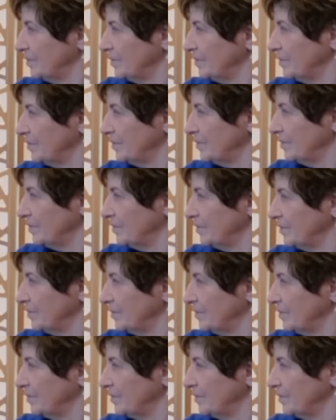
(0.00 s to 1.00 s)

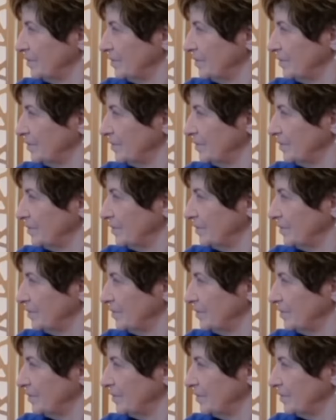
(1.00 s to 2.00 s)

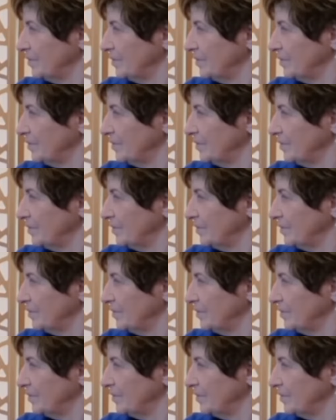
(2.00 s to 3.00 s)

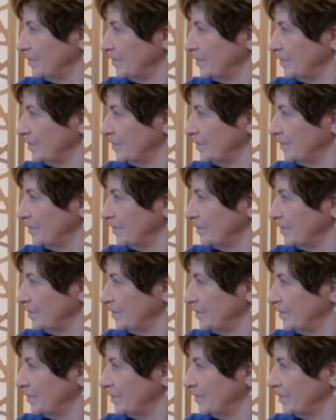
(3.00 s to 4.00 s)

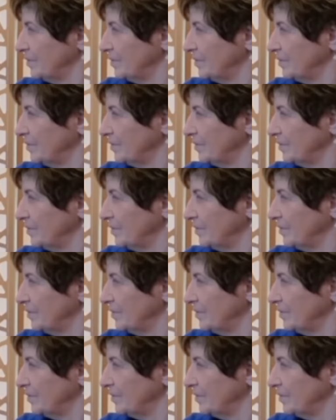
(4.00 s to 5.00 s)

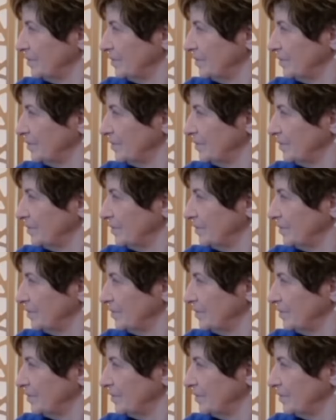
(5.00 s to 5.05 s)
(not speaking)